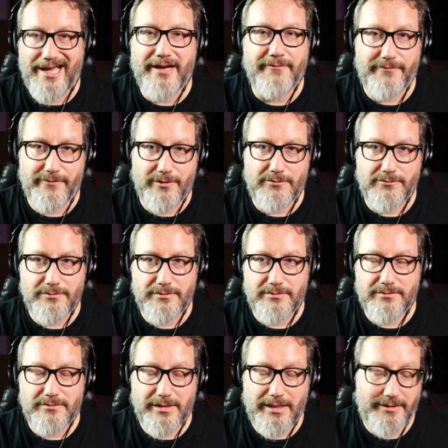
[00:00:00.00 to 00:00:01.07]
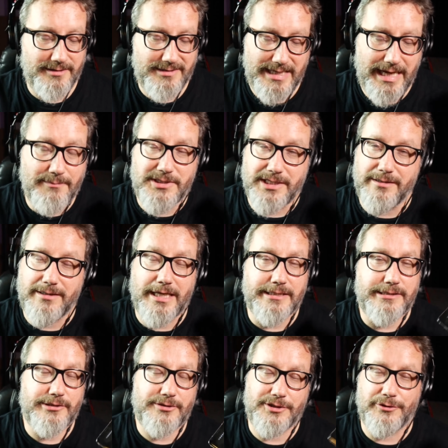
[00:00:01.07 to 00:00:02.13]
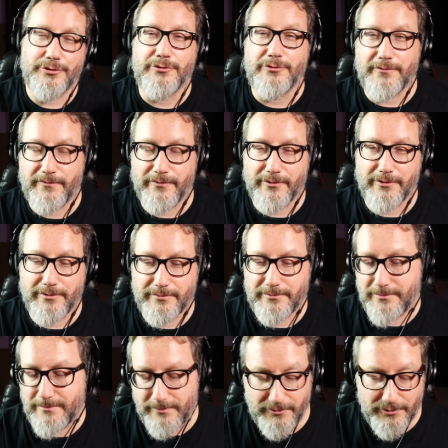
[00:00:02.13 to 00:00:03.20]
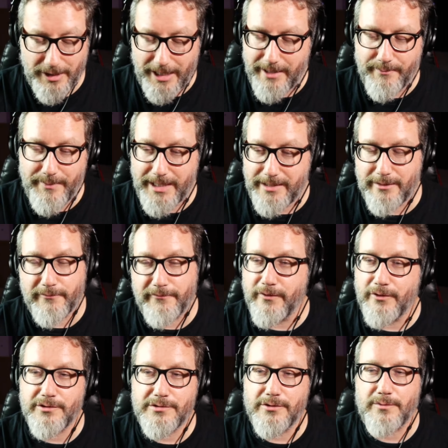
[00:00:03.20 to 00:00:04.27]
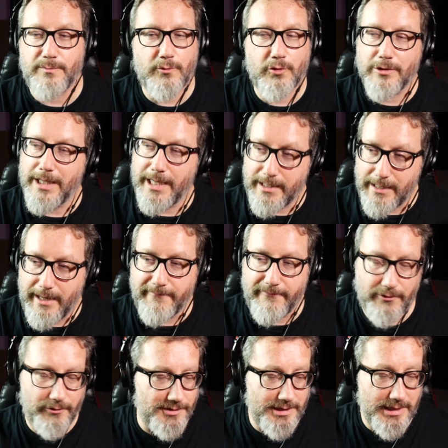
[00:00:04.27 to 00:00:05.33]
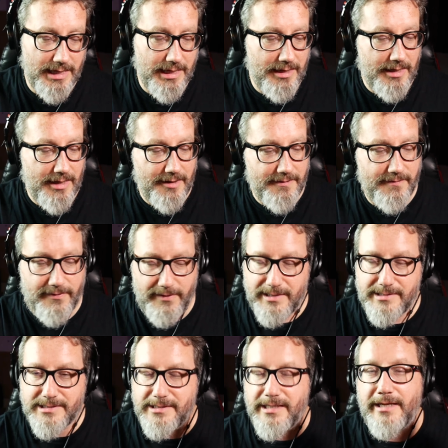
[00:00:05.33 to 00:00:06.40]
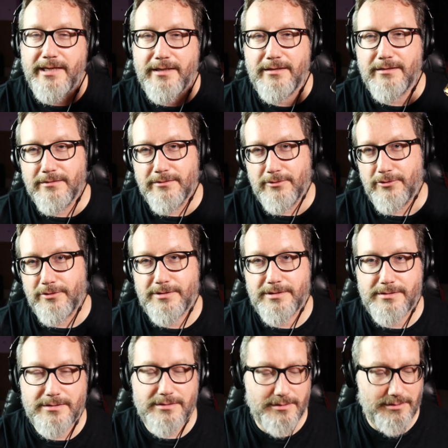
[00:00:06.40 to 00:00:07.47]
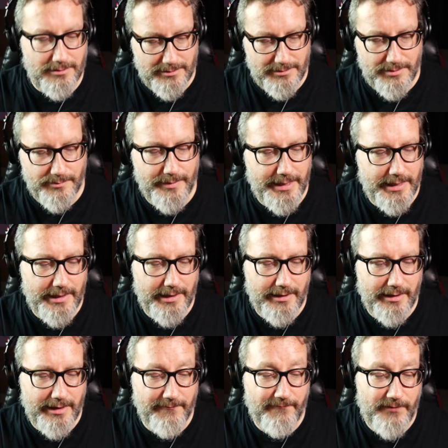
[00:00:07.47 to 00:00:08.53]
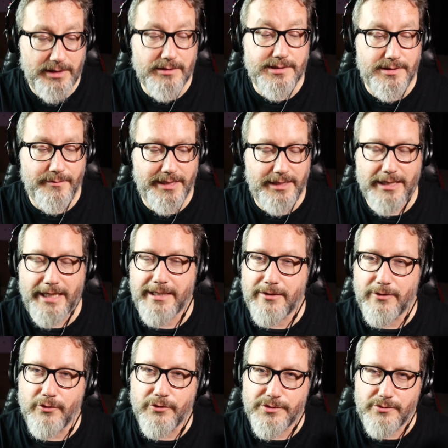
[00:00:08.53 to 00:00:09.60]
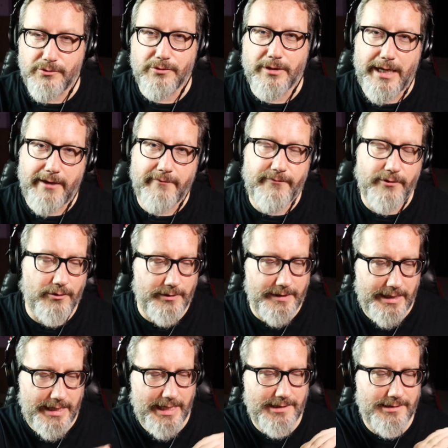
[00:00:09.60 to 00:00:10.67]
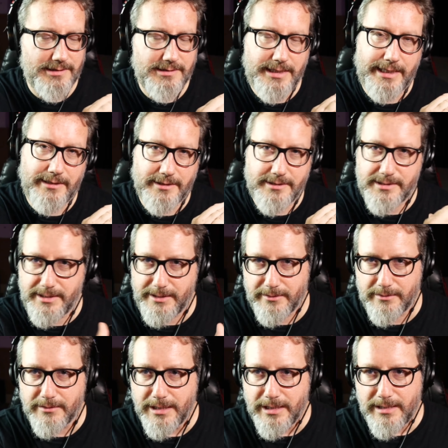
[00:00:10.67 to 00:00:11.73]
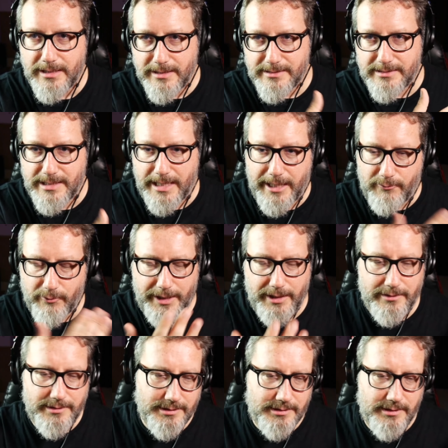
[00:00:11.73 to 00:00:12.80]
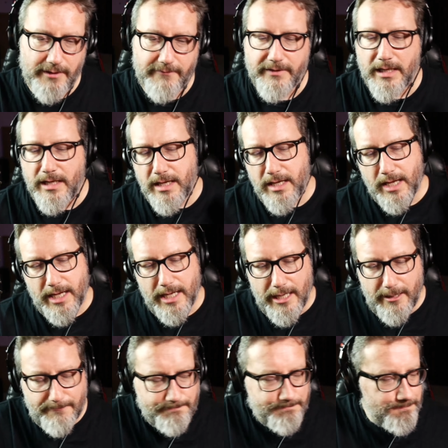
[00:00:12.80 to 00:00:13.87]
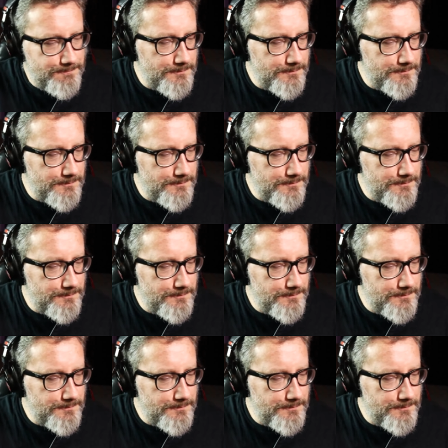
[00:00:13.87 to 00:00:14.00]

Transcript: iPhone. Samsung got sued for trying to make their phones look more like iPhones. This thing looks to me and feels to me like an old school iPhone that had the stainless steel side rails and stuff. Of